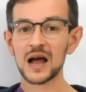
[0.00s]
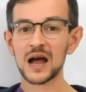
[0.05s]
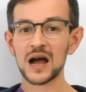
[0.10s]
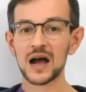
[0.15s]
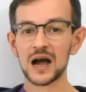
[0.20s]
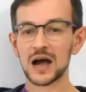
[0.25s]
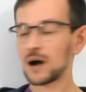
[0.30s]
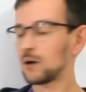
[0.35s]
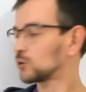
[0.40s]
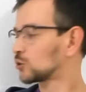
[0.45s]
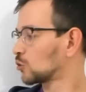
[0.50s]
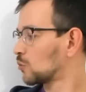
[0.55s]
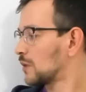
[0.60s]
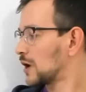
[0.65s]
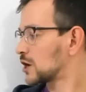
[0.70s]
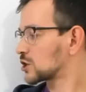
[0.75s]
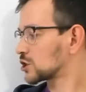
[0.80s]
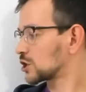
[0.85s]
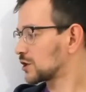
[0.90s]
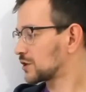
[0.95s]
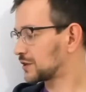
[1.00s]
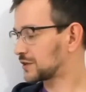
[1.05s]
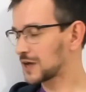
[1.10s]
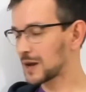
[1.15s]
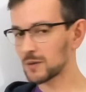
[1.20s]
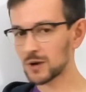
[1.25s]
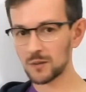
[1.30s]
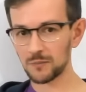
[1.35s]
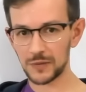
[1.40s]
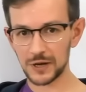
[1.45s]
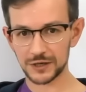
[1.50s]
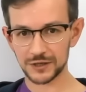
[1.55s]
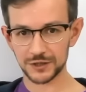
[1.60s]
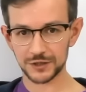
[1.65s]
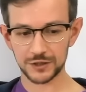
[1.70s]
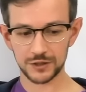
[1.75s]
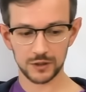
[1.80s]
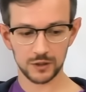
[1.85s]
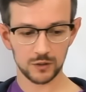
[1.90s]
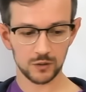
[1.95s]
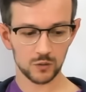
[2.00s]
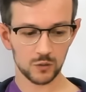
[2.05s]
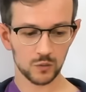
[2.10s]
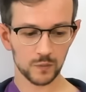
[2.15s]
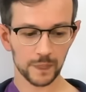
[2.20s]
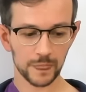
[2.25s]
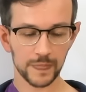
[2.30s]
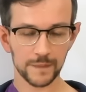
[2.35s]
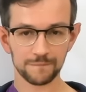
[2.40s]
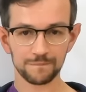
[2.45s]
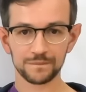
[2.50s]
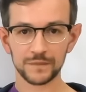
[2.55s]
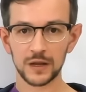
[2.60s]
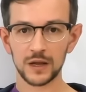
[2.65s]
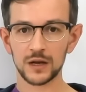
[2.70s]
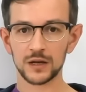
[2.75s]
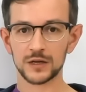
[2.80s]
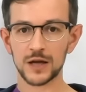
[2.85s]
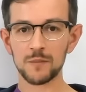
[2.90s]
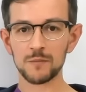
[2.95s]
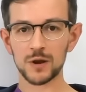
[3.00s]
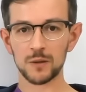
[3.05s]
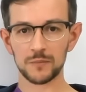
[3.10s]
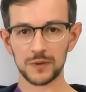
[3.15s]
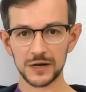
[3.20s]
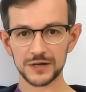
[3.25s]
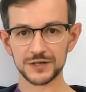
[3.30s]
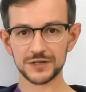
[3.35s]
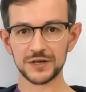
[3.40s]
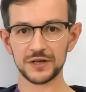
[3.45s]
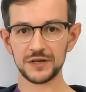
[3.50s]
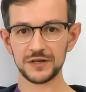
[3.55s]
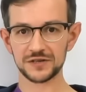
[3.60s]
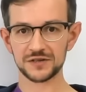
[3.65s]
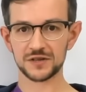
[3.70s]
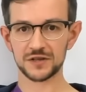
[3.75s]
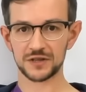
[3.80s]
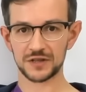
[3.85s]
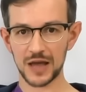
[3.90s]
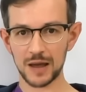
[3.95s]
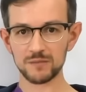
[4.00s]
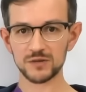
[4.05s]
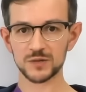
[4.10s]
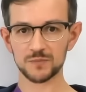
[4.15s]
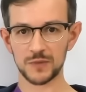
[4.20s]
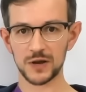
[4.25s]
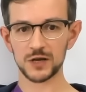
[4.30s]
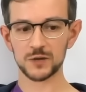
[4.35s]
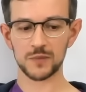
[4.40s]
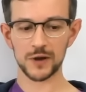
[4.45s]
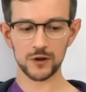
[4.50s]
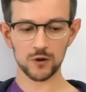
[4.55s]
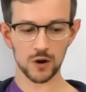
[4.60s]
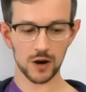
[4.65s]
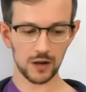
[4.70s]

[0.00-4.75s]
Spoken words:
how to measure the time complexity? Time complexity is the time spent by your